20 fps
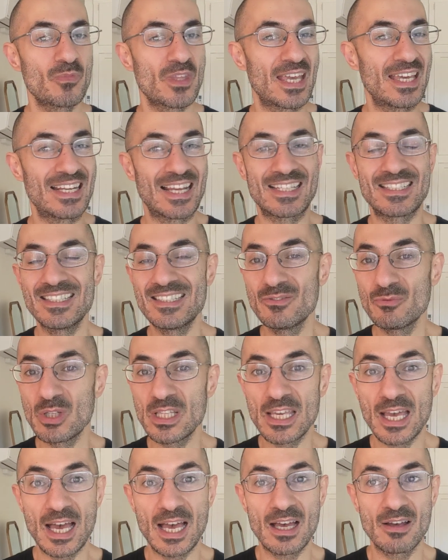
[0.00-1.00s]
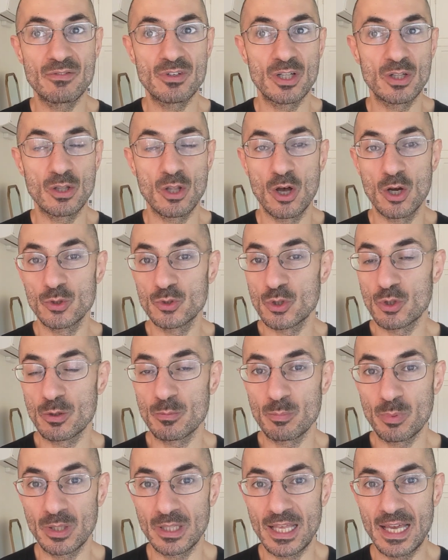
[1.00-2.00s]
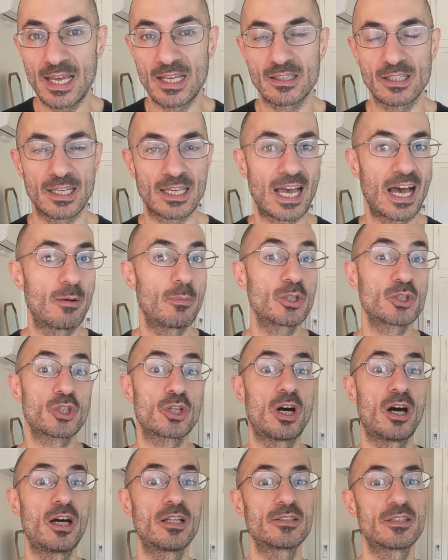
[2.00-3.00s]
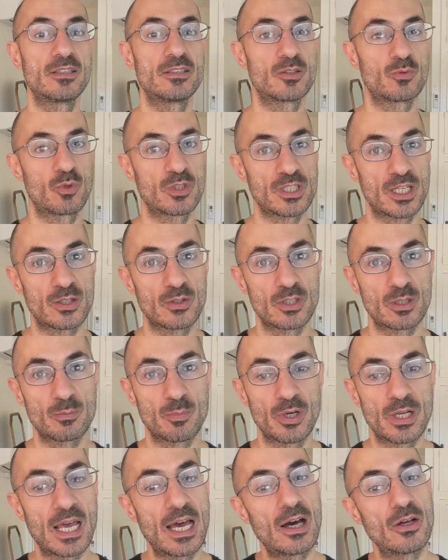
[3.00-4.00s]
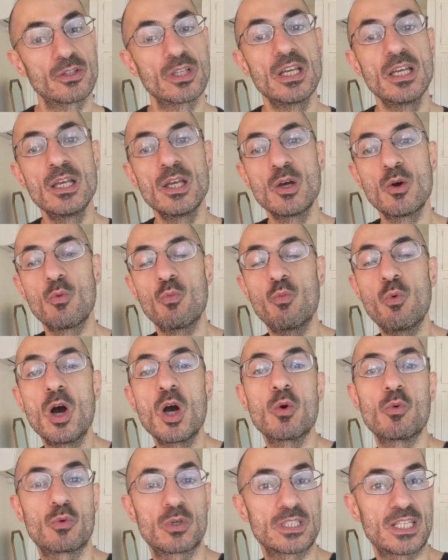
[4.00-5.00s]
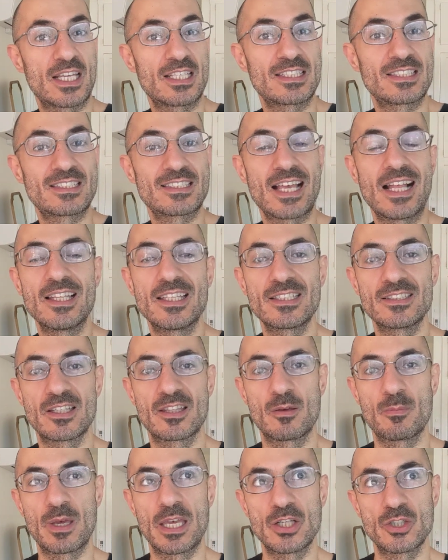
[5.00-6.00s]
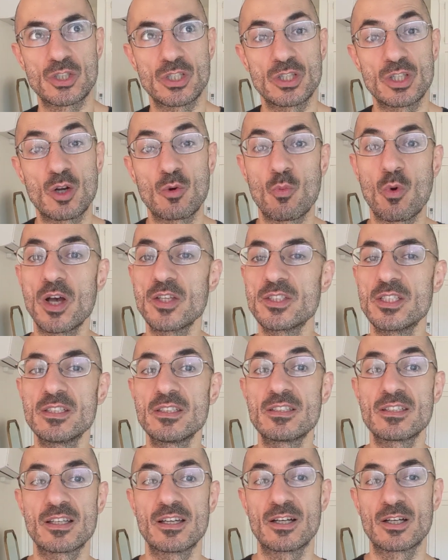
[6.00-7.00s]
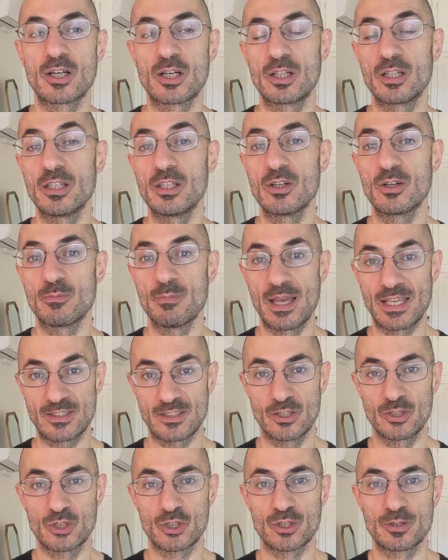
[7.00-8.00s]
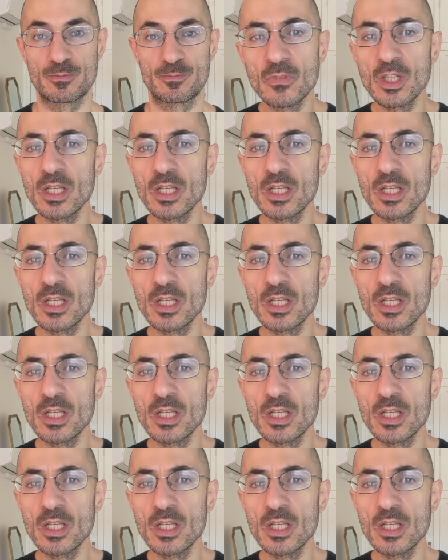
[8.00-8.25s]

And I didn't really have a long-term plan, like how much content was I going to put out? What was I selling to the patient? There wasn't a clear message.